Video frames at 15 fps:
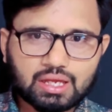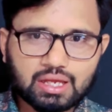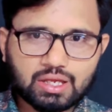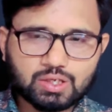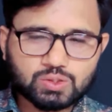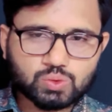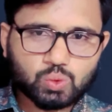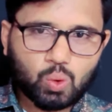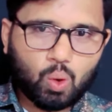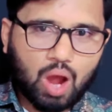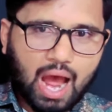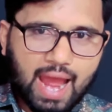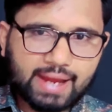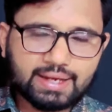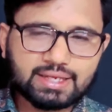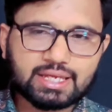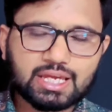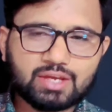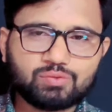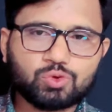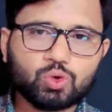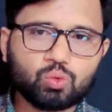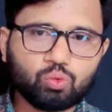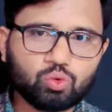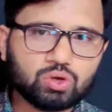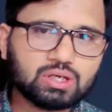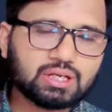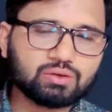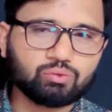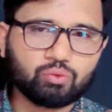So I gave you
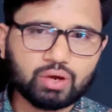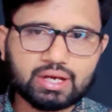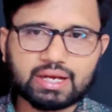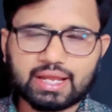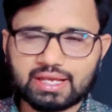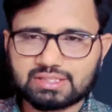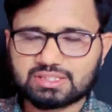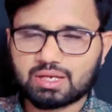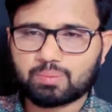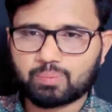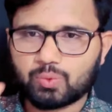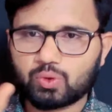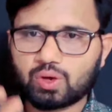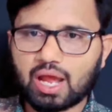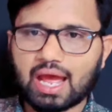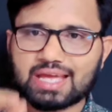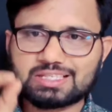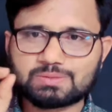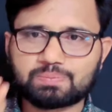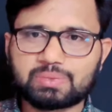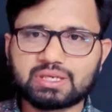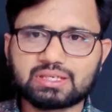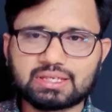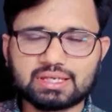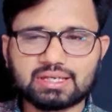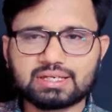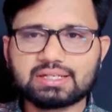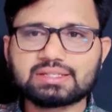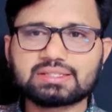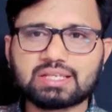only one example. I speak
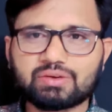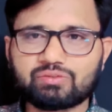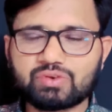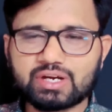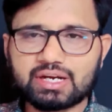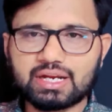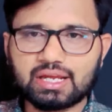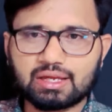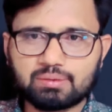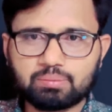English every day.